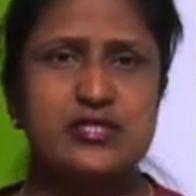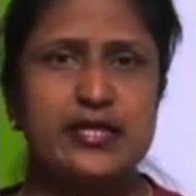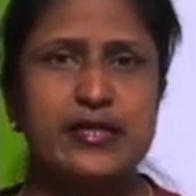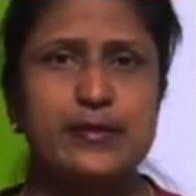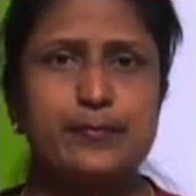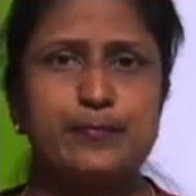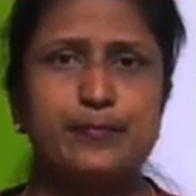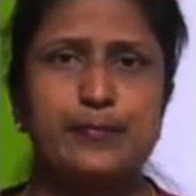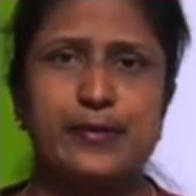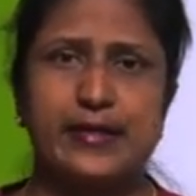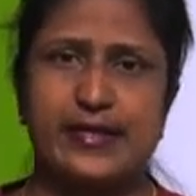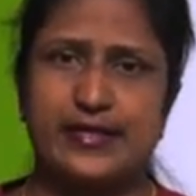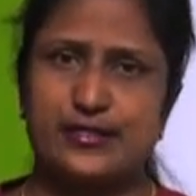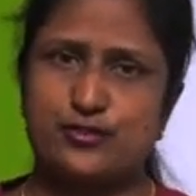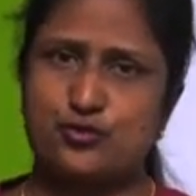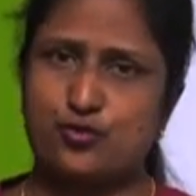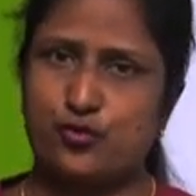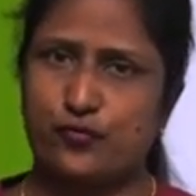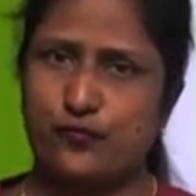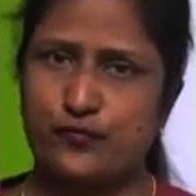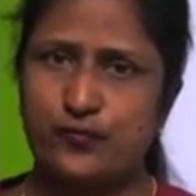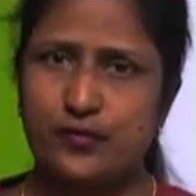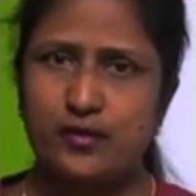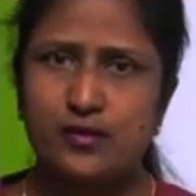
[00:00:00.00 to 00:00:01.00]
in place
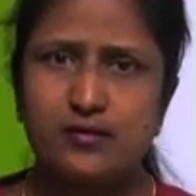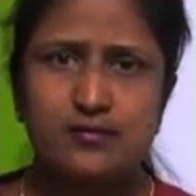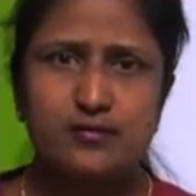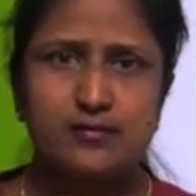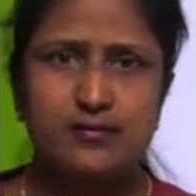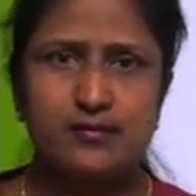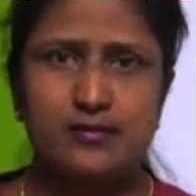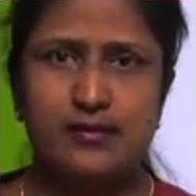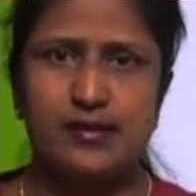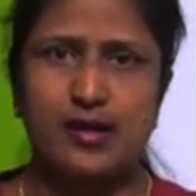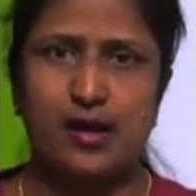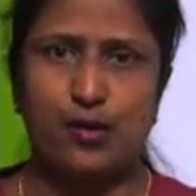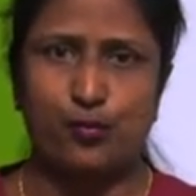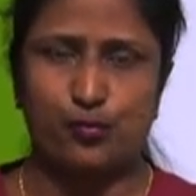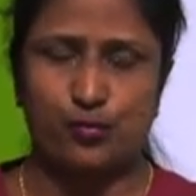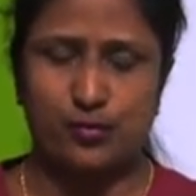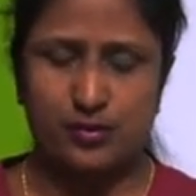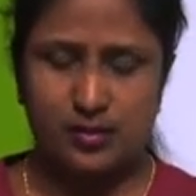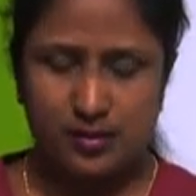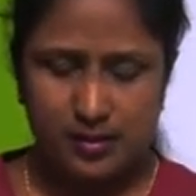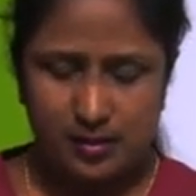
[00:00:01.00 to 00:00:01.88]
of a noun.